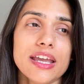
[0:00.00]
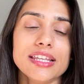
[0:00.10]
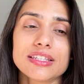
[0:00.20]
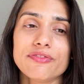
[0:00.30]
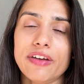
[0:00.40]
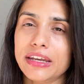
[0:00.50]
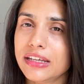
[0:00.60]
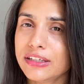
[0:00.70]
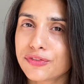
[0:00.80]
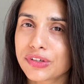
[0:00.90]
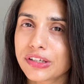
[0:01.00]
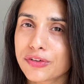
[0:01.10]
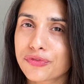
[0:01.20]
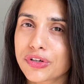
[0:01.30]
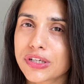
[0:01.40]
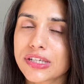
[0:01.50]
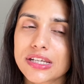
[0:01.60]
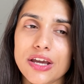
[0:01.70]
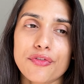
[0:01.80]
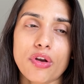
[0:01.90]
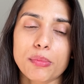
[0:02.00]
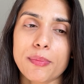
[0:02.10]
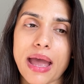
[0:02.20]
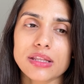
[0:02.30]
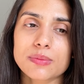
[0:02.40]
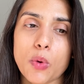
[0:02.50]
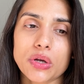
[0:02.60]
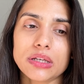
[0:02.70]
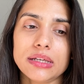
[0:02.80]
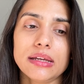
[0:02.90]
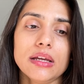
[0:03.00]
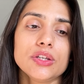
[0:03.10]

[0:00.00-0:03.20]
It's very different from a man's body.